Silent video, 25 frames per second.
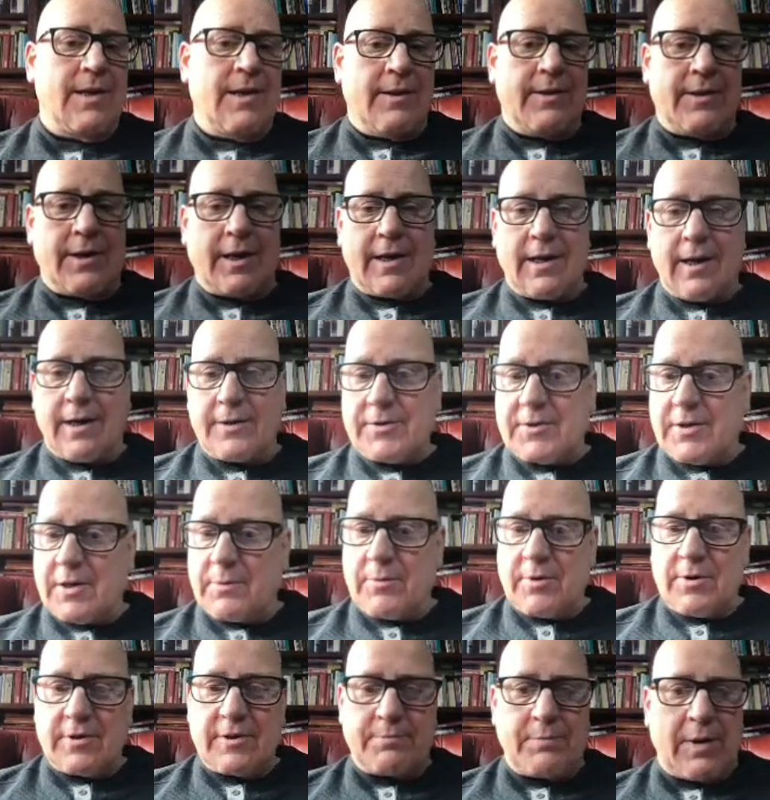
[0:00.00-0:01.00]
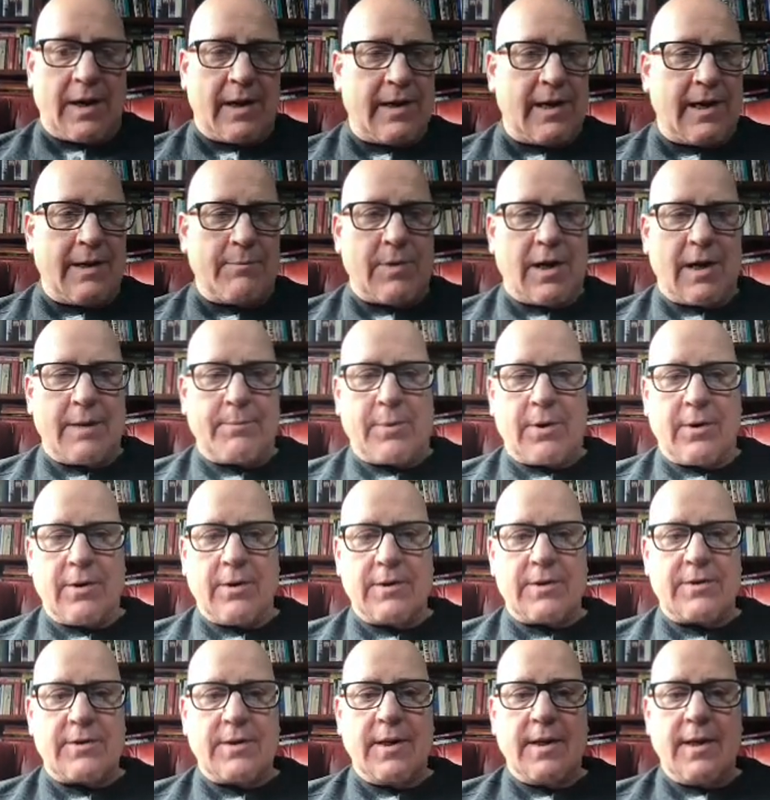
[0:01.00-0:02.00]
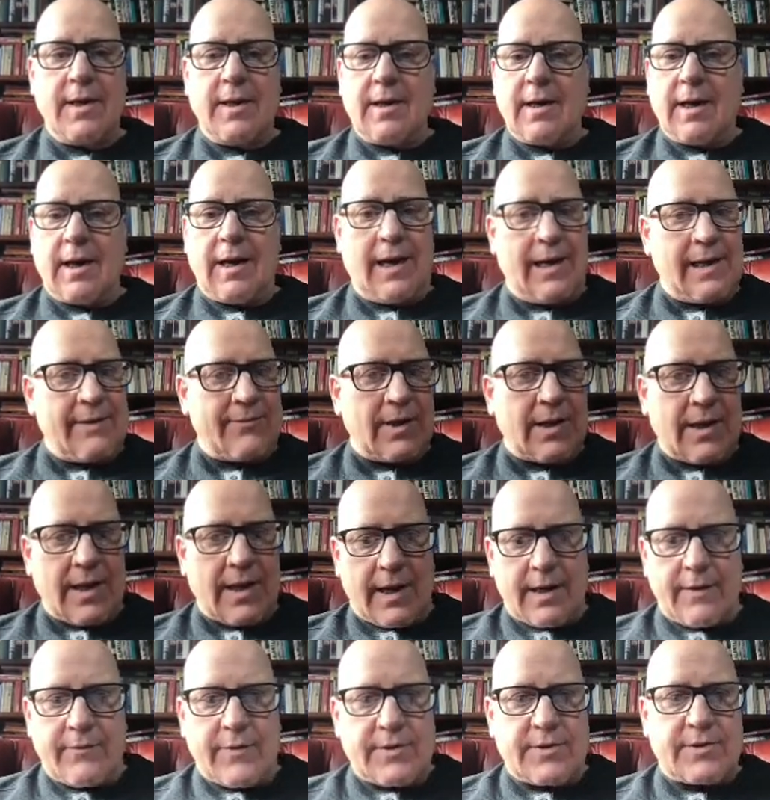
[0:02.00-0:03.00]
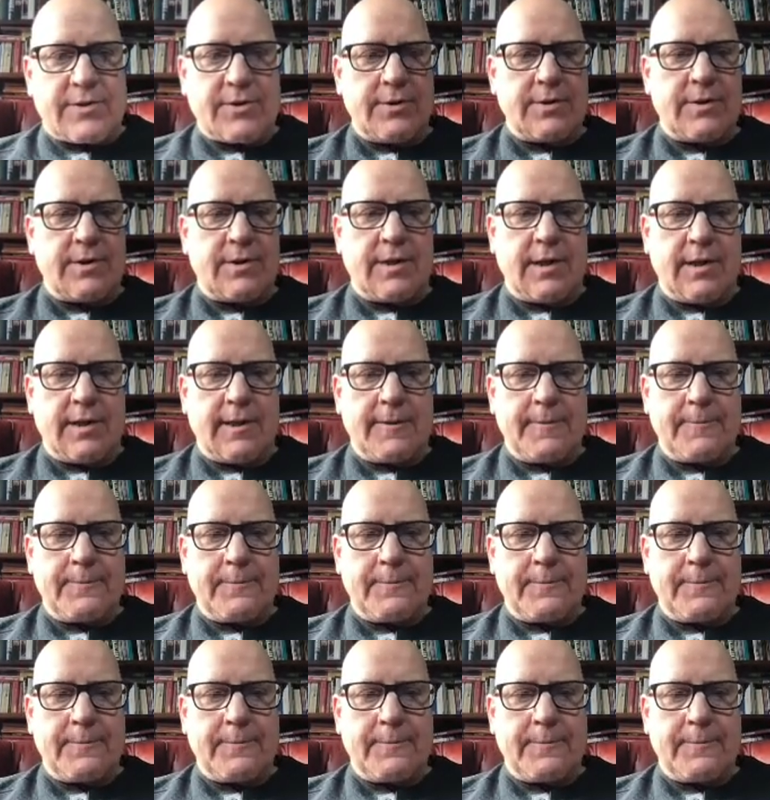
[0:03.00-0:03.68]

the customers buying my parts, I have a lot of uncertainty.